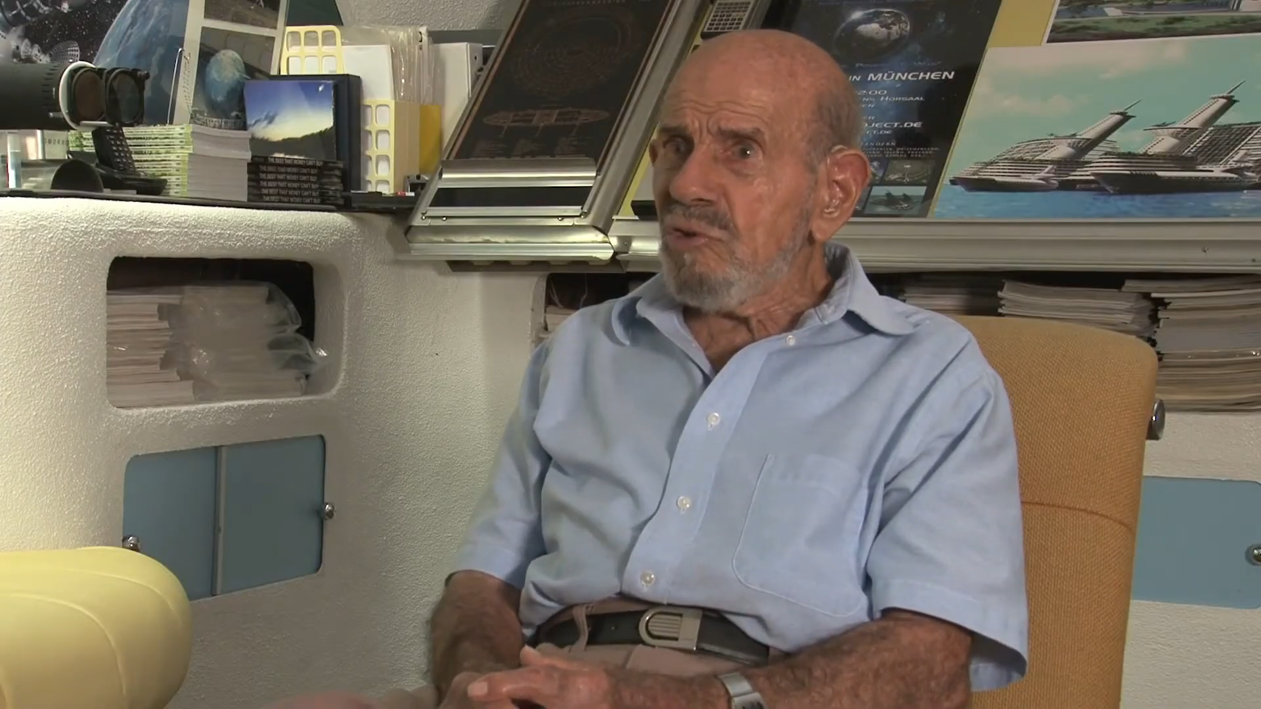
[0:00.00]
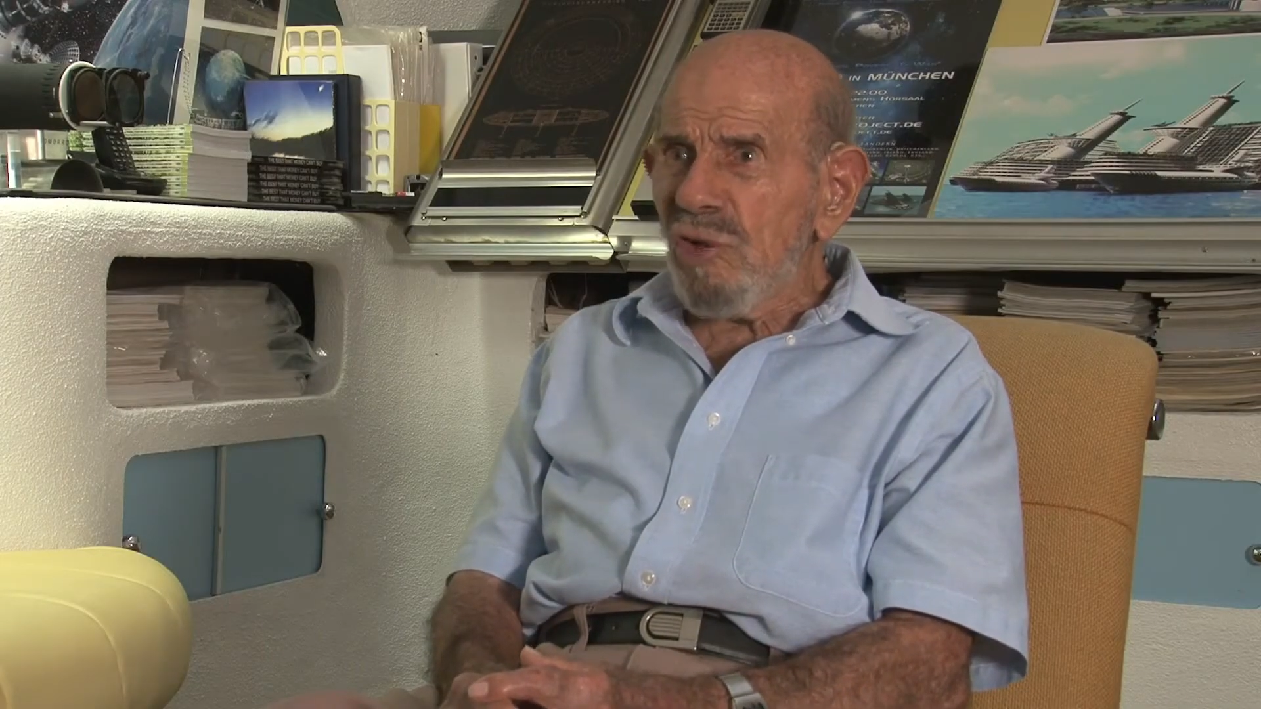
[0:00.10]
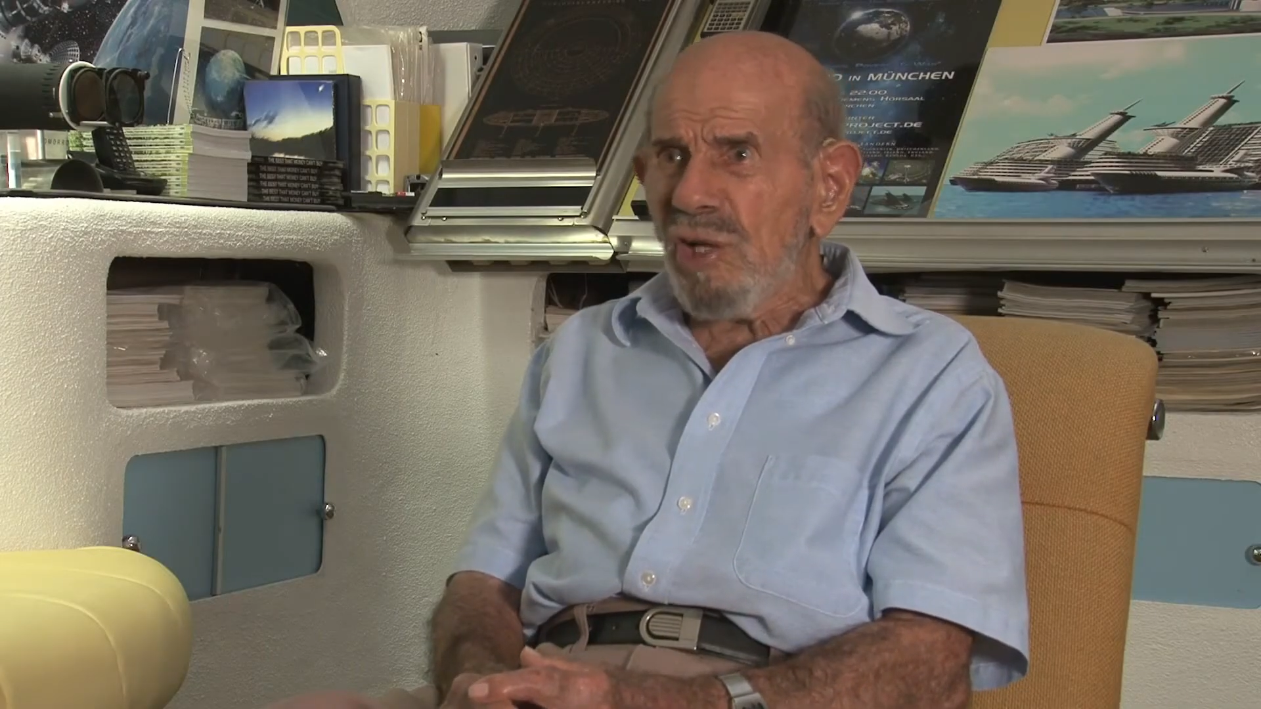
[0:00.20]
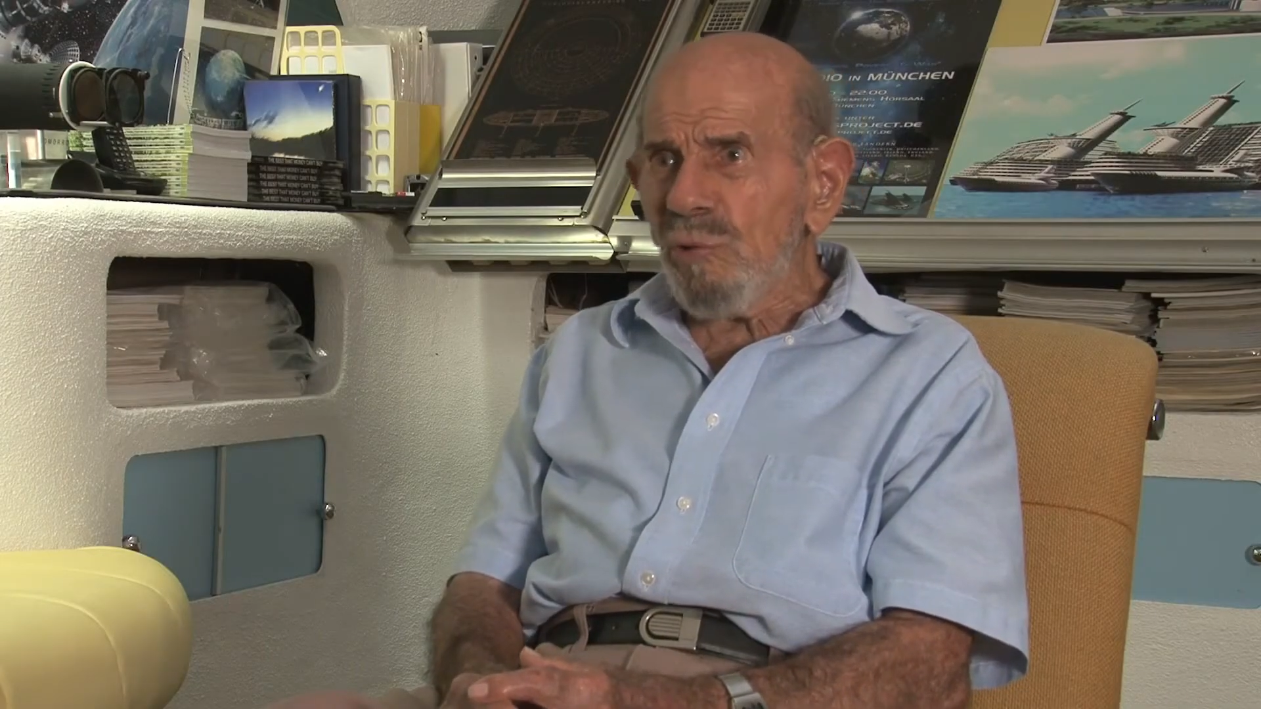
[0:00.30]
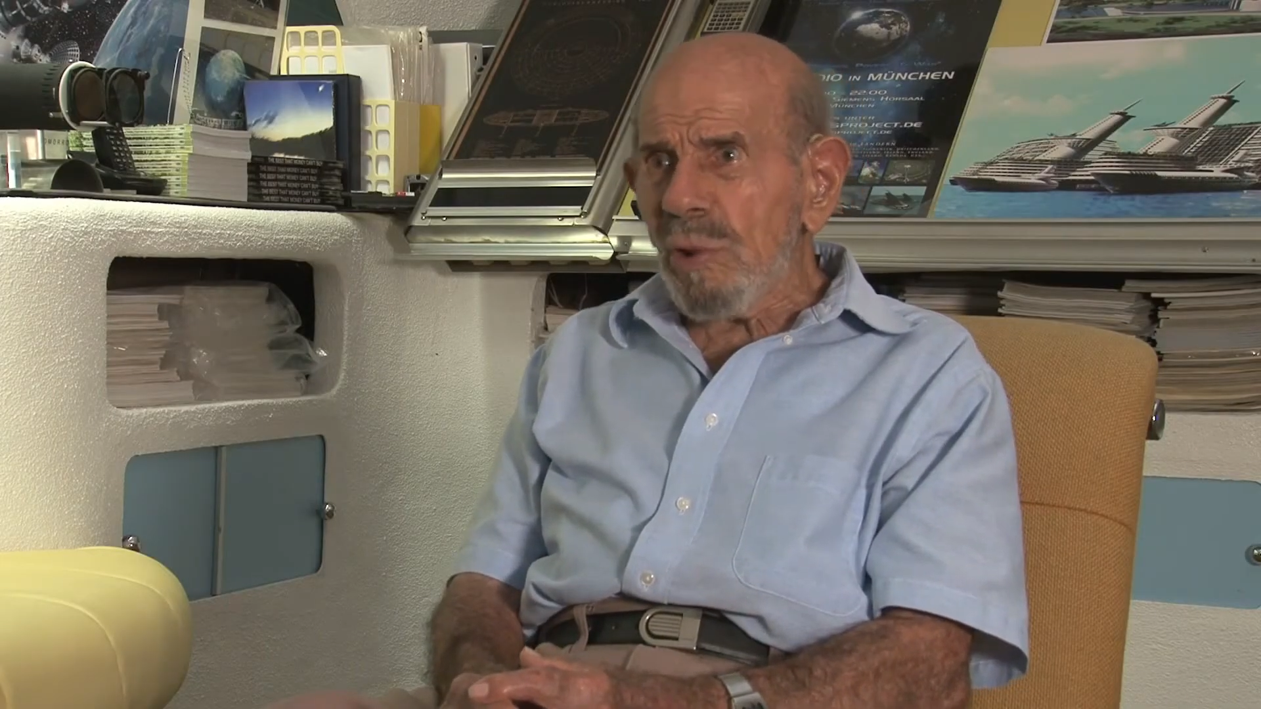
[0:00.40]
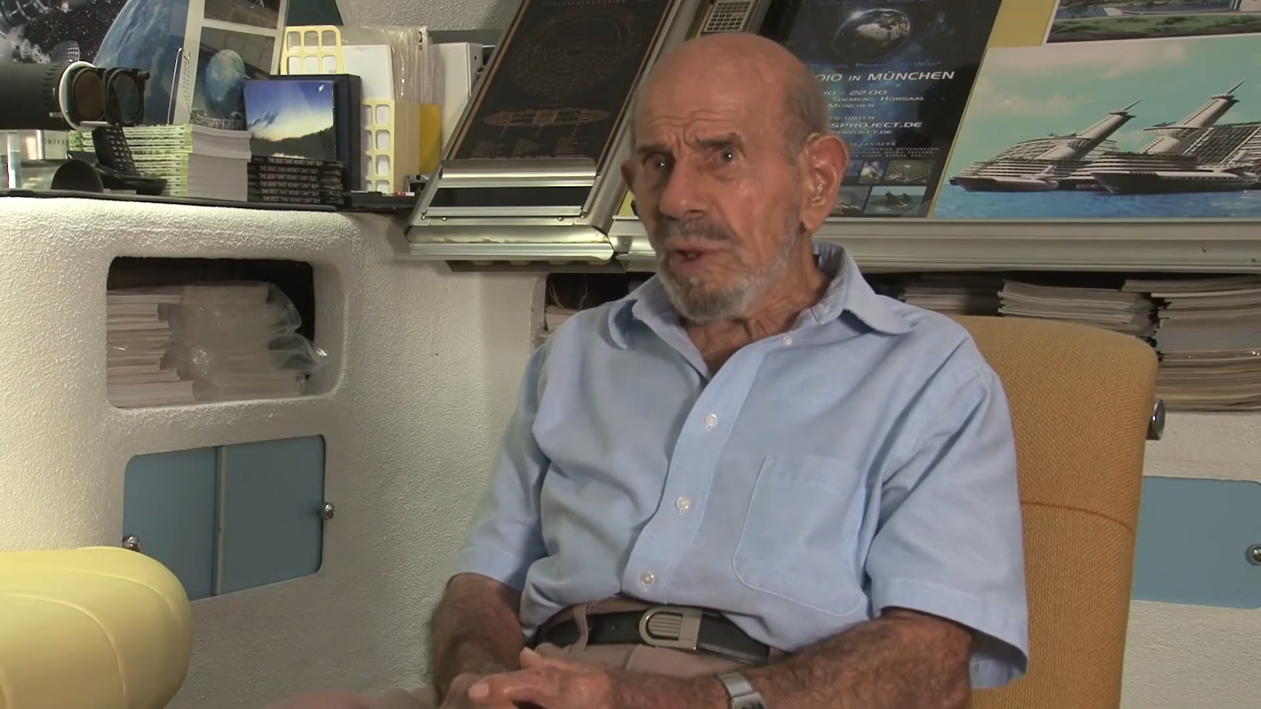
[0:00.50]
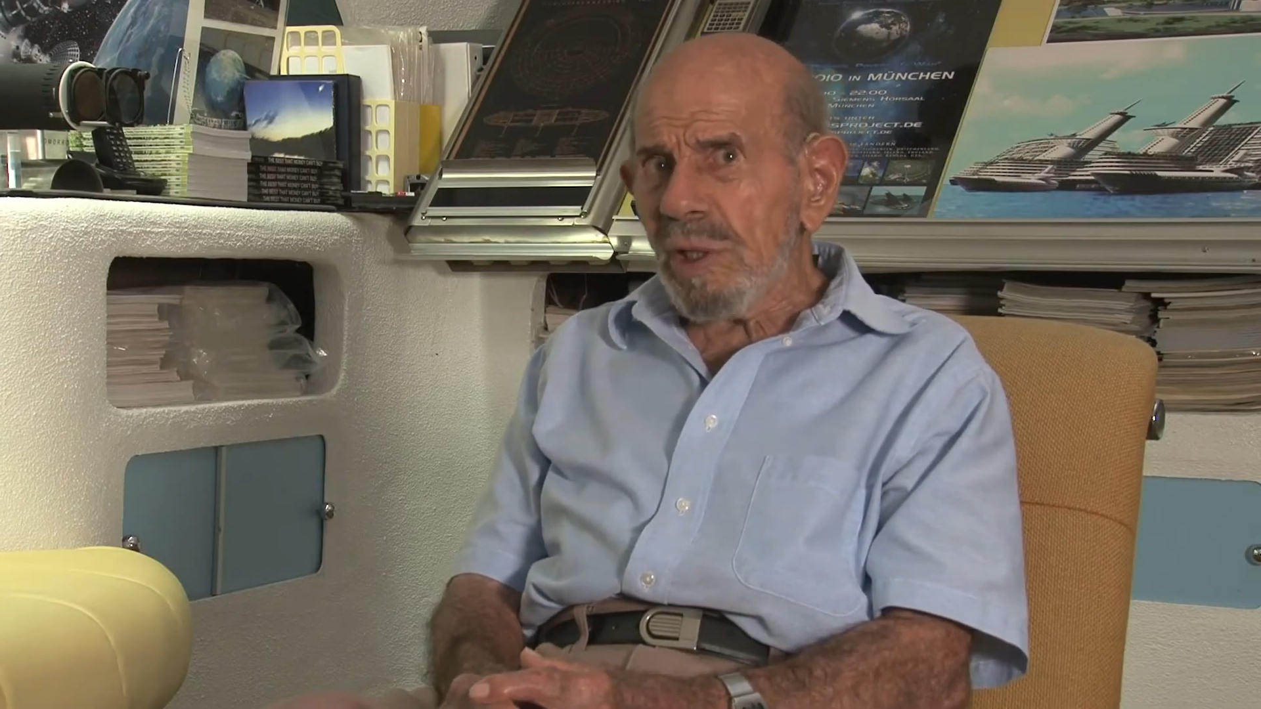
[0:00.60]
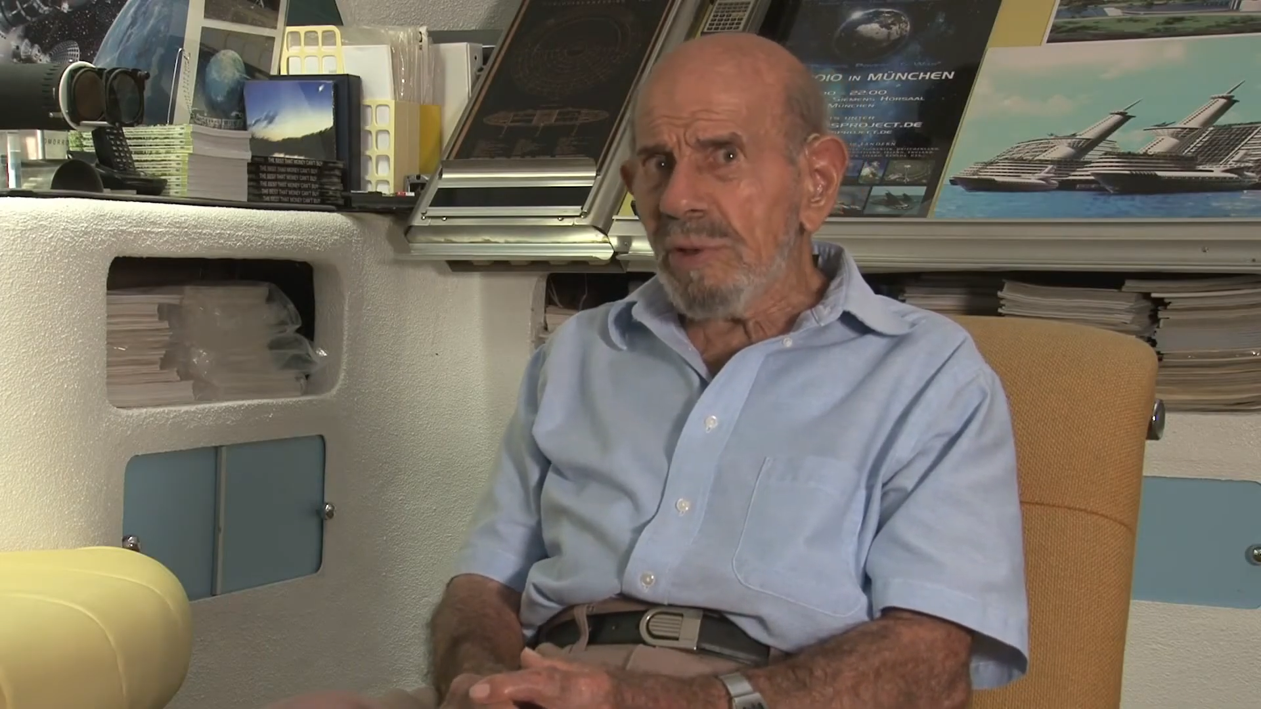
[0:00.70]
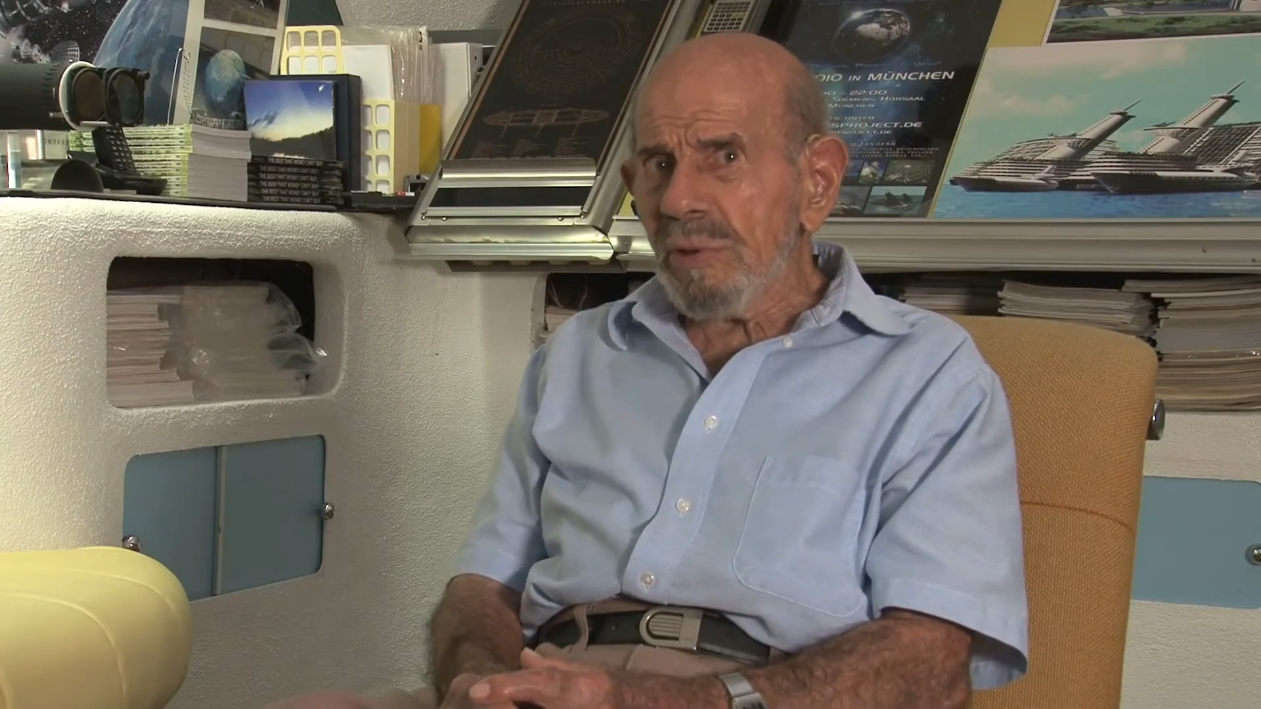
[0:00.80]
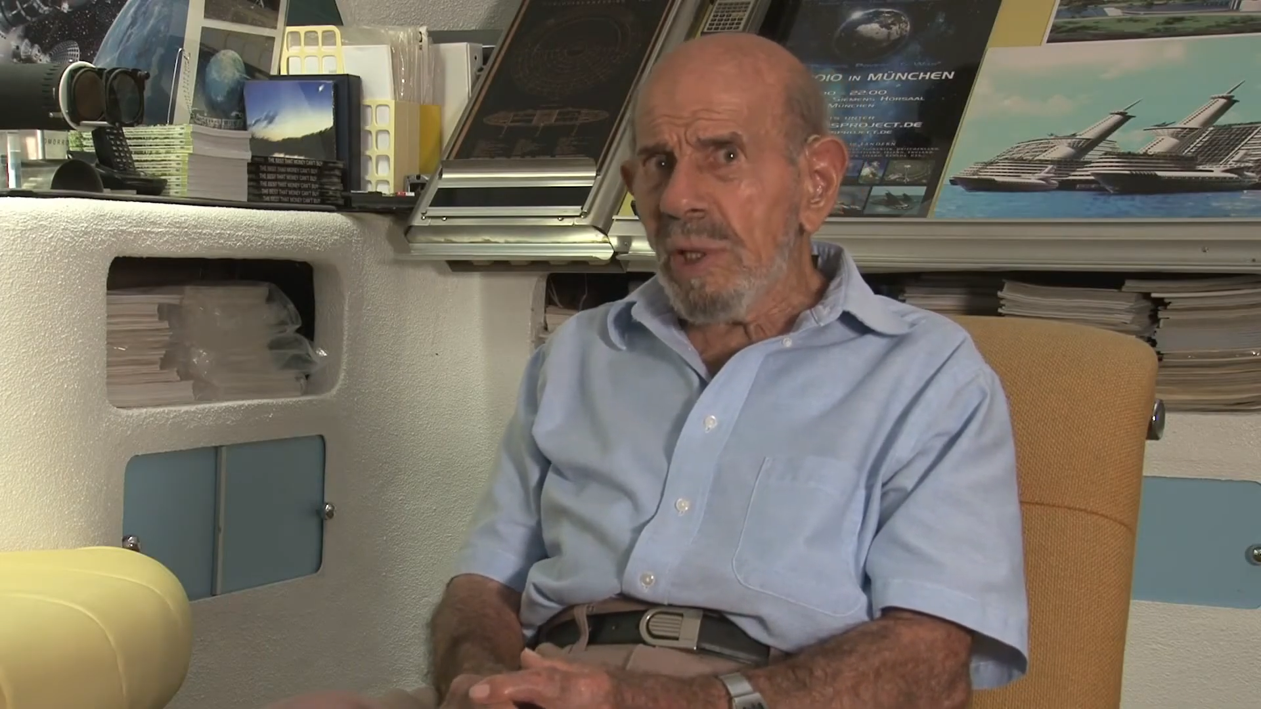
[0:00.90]

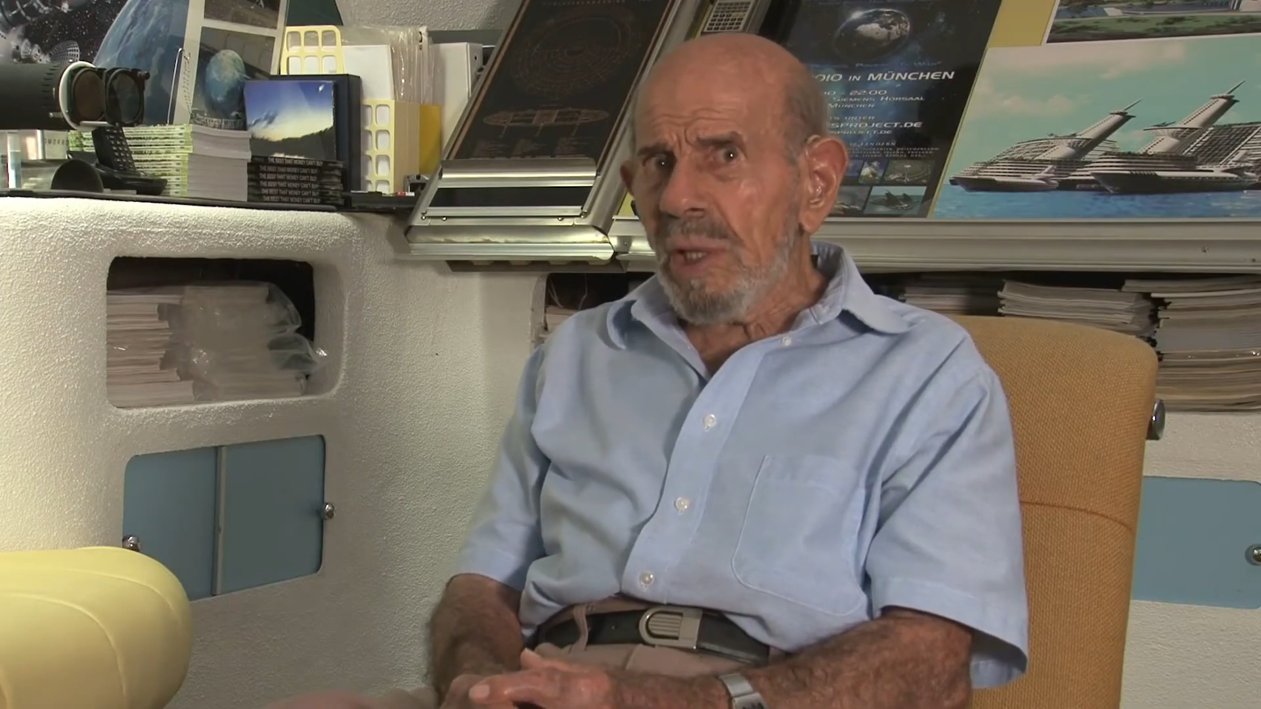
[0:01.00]
generalists